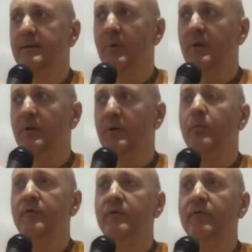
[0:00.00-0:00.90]
But the
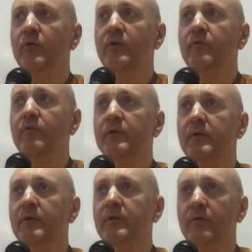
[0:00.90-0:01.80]
gopis are so
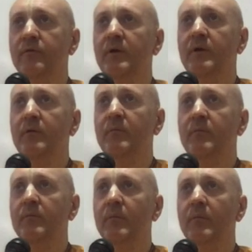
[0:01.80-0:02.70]
exalted because they're
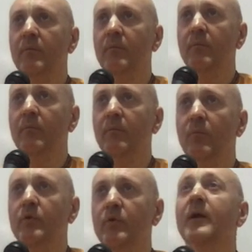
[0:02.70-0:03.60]

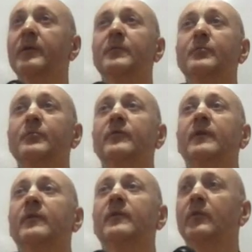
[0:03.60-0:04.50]
more than
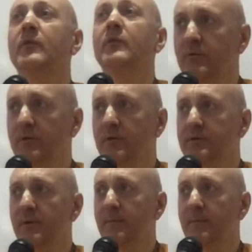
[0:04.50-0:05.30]
100% sold out to Krishna